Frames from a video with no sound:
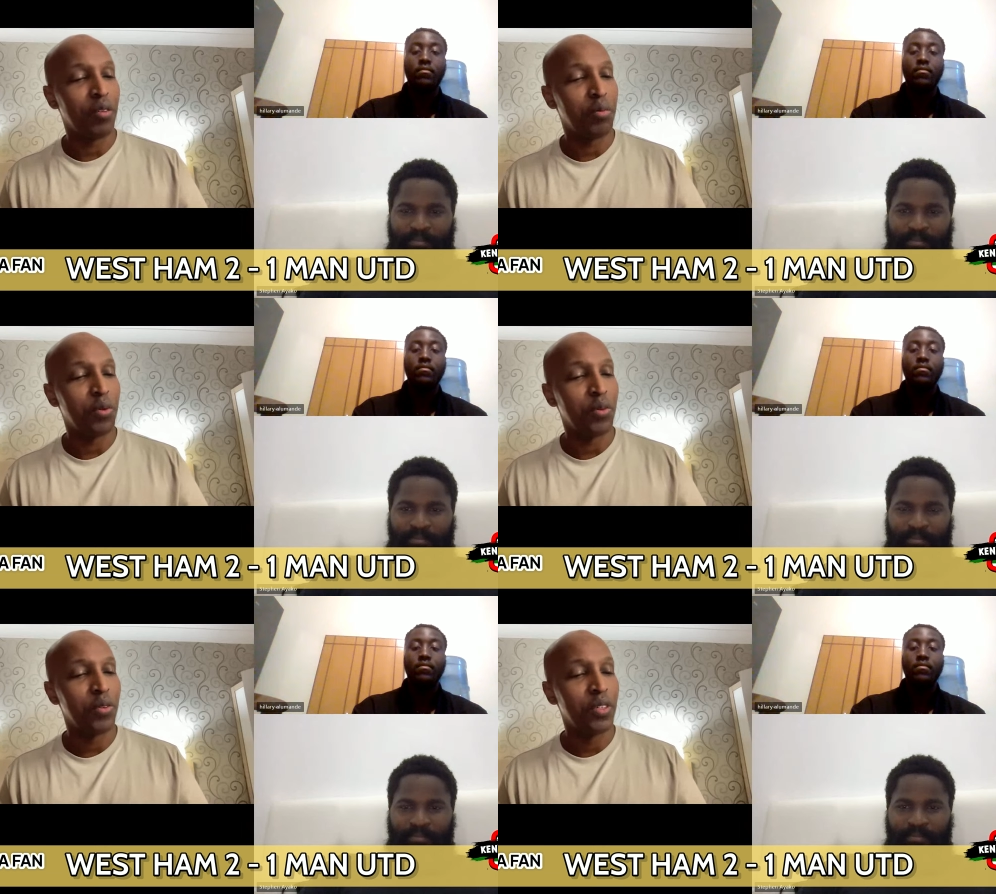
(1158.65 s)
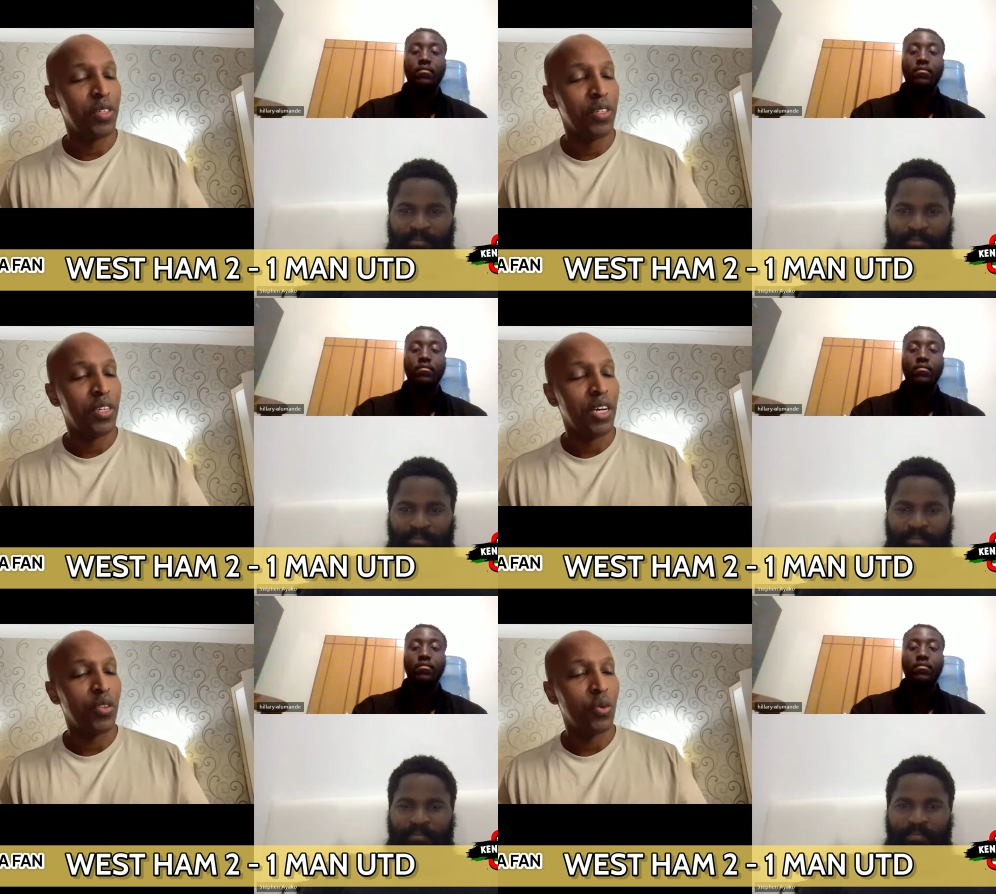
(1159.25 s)
Speaker 1: Liverpool
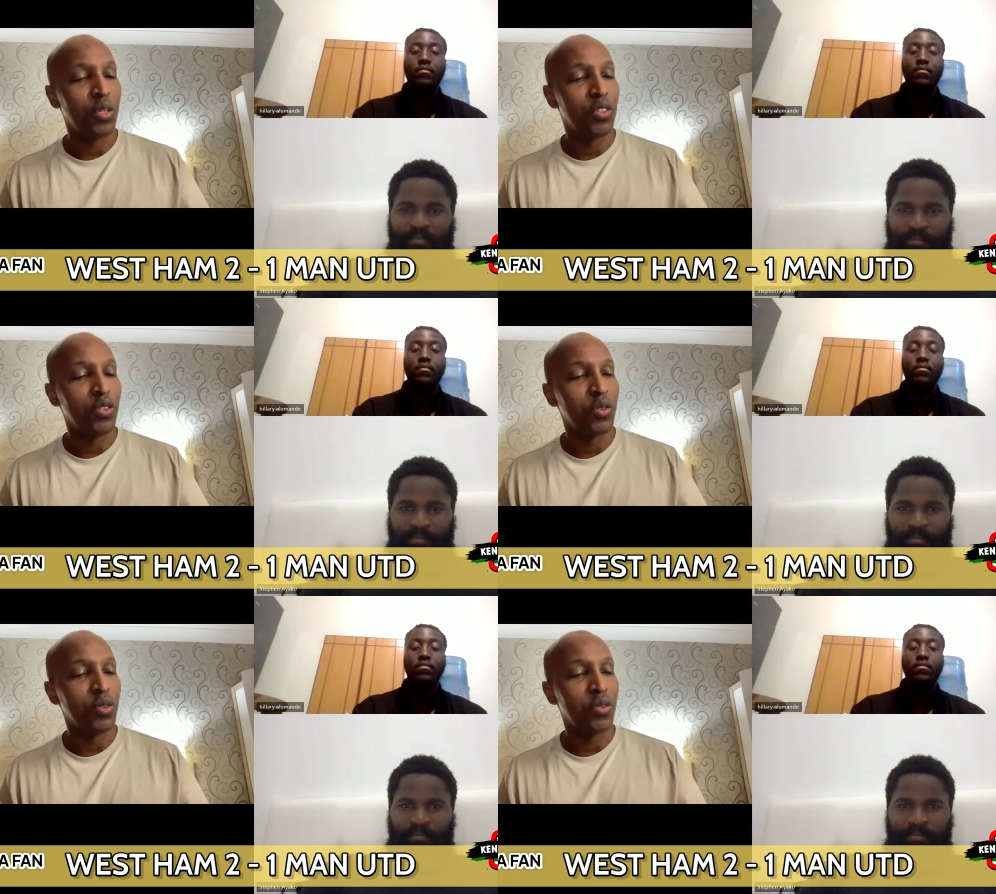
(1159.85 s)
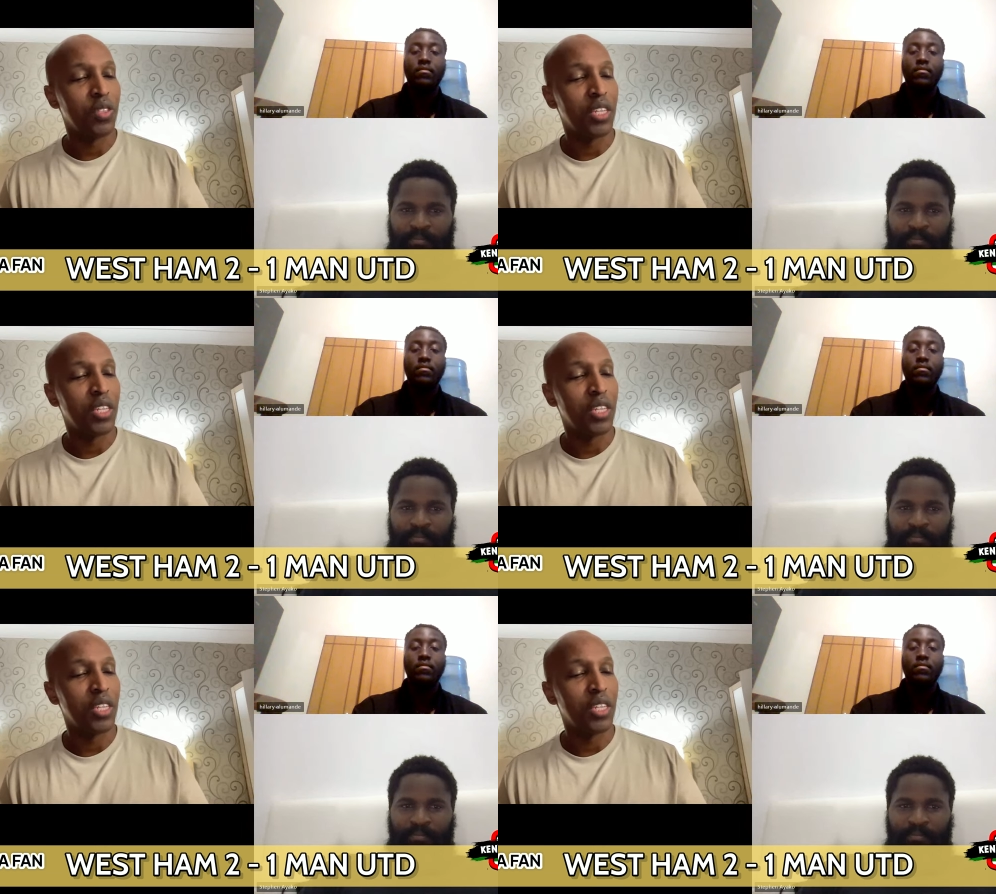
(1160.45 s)
at 22.